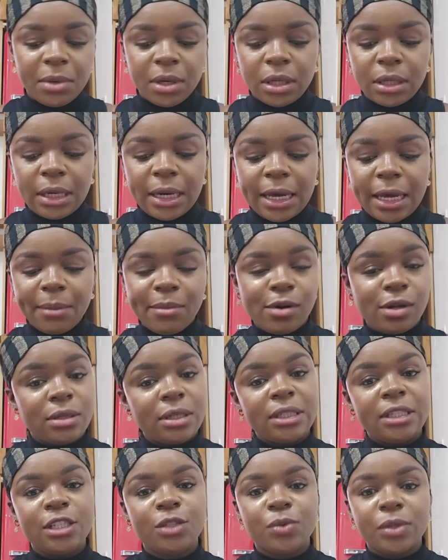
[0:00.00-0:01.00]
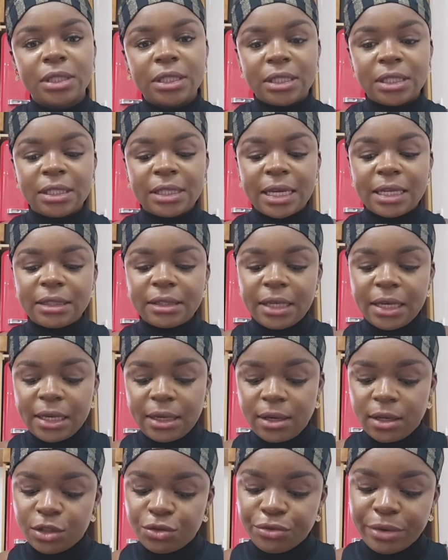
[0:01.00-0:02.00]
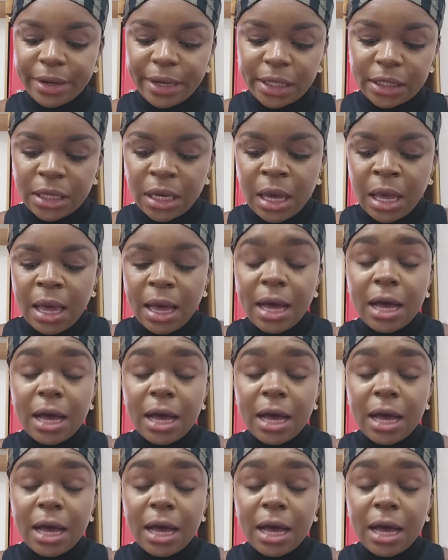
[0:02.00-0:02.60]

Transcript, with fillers: i'm not gonna lie but it is what it is i'll take it right